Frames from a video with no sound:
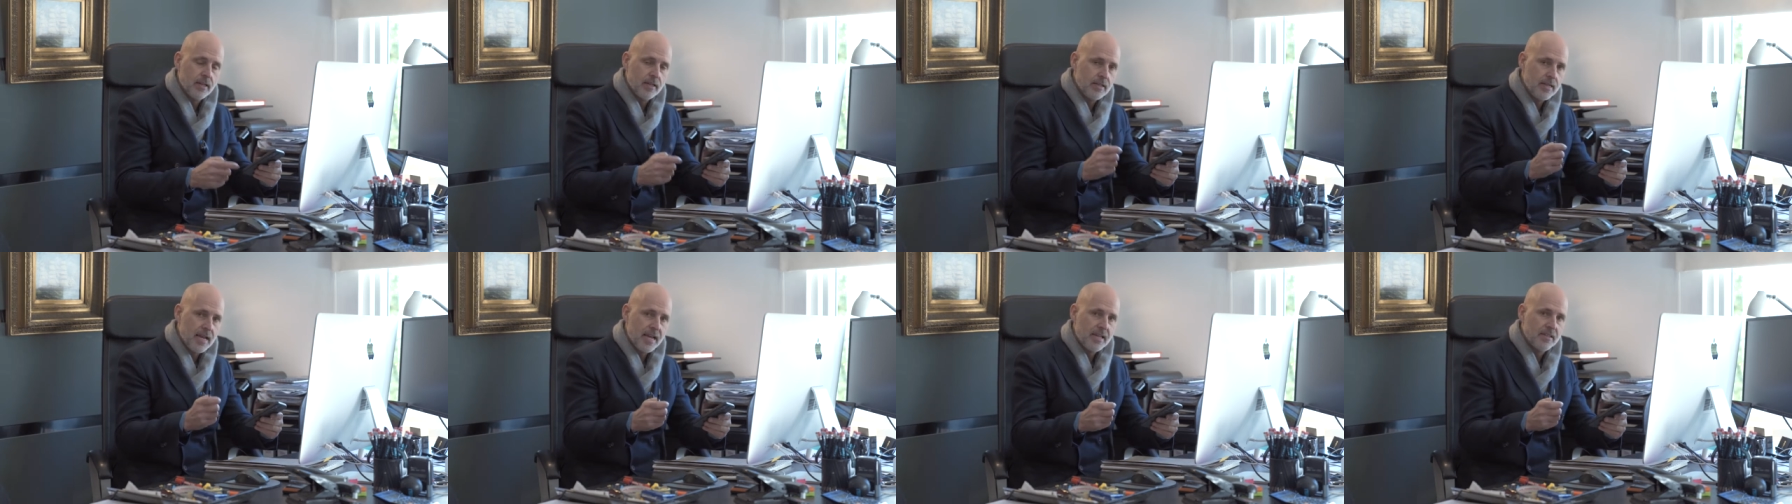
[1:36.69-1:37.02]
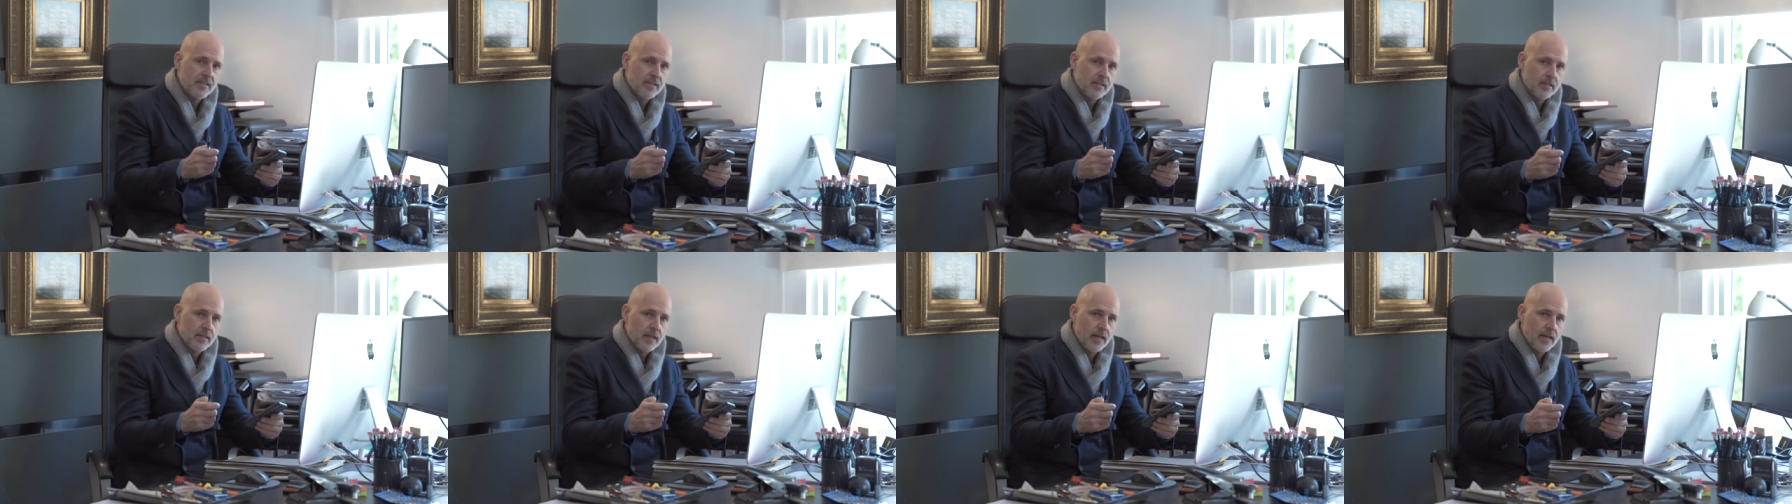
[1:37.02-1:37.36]

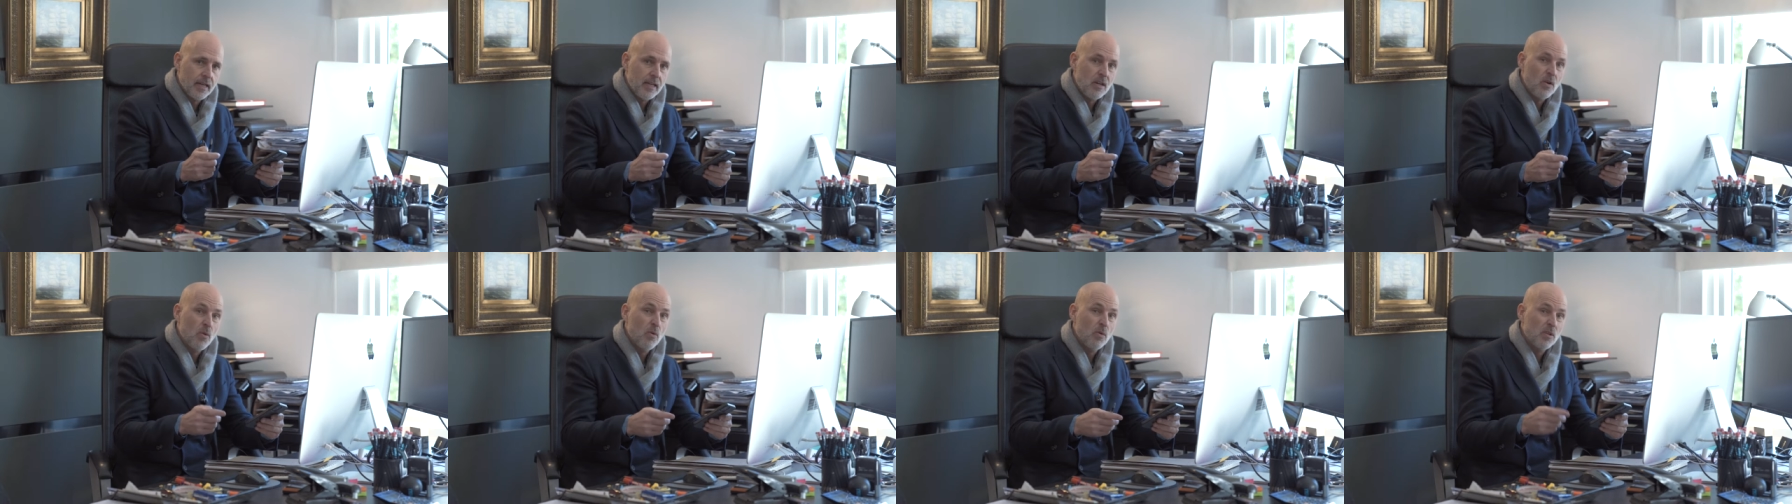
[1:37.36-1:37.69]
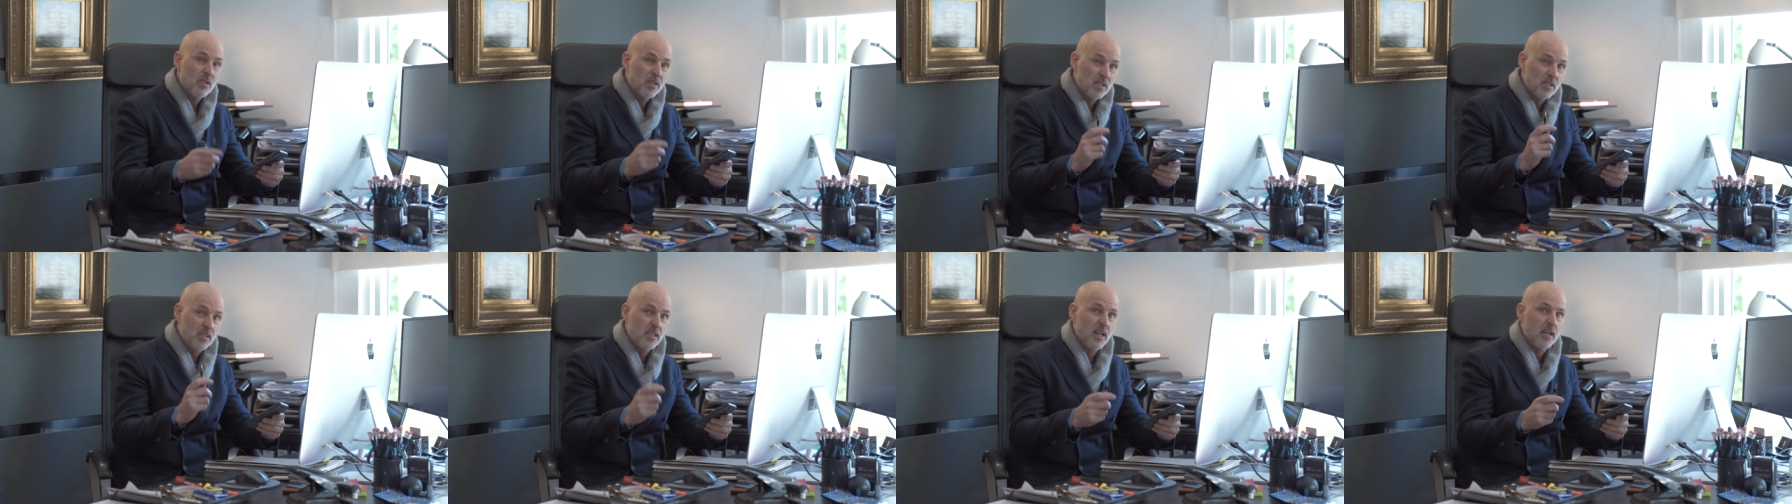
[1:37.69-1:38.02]
yesterday,
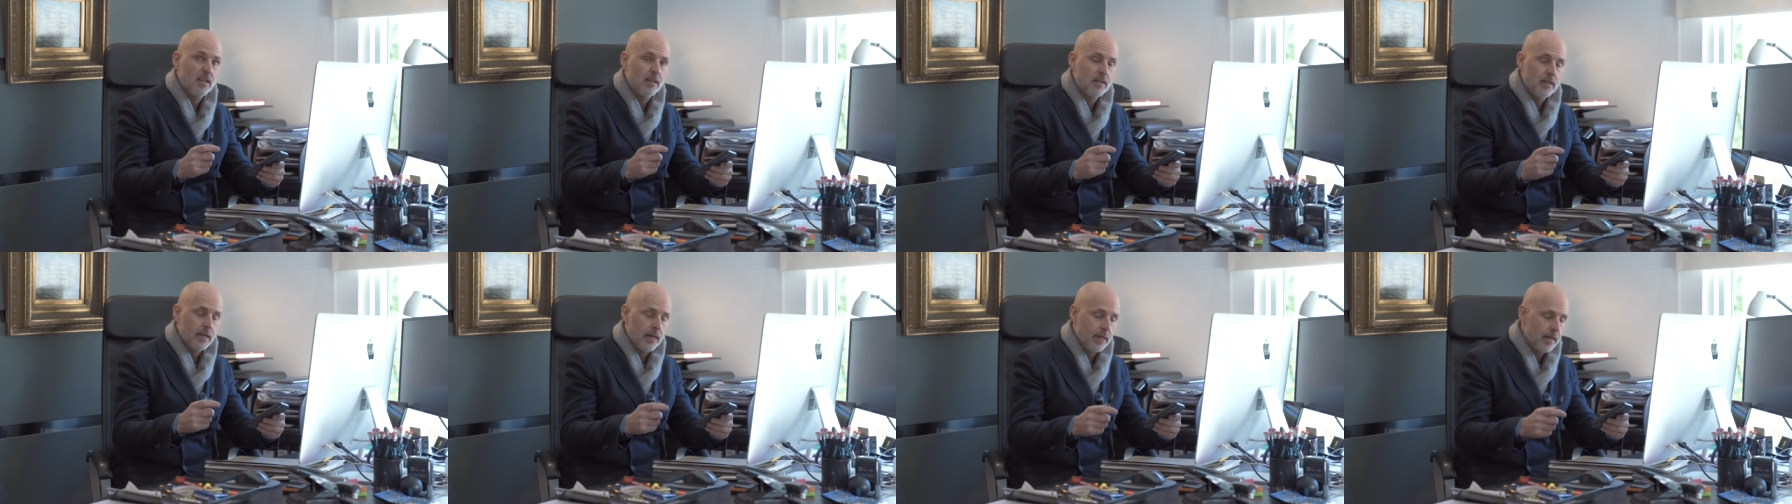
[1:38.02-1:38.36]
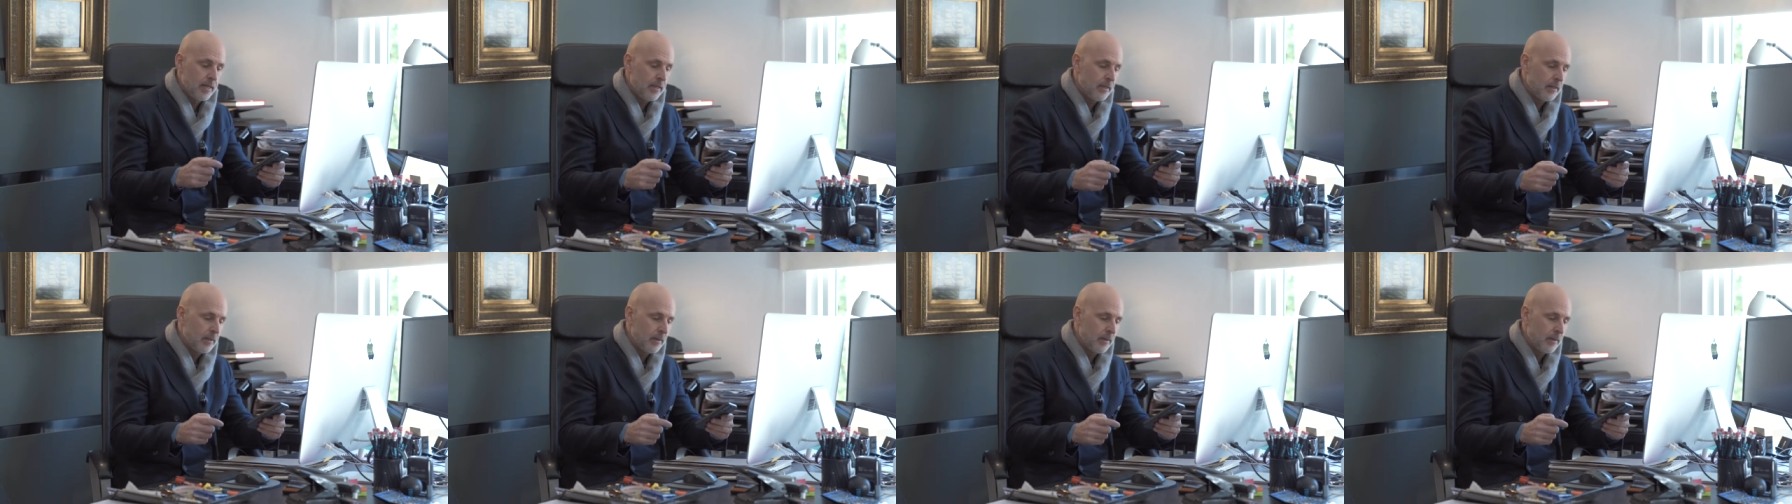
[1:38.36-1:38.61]
Sunday,